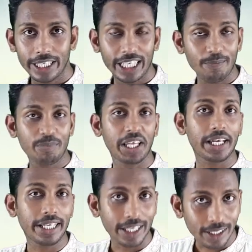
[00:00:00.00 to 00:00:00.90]
Keep
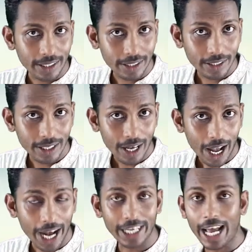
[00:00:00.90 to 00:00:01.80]
thinking
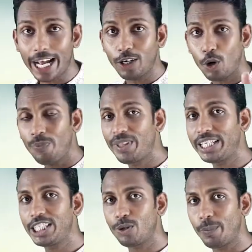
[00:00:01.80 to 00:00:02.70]
and I hope
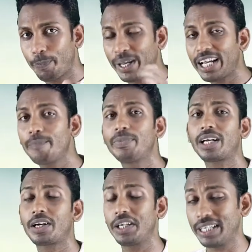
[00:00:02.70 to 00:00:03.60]
that you will pick up the
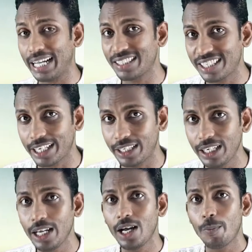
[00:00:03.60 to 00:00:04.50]
correct answer
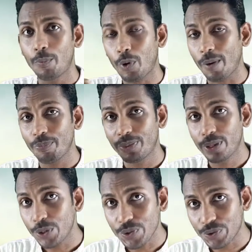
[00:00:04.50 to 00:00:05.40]
from
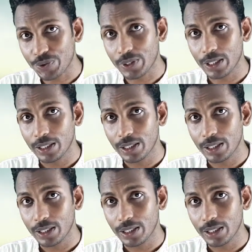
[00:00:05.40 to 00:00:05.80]
those.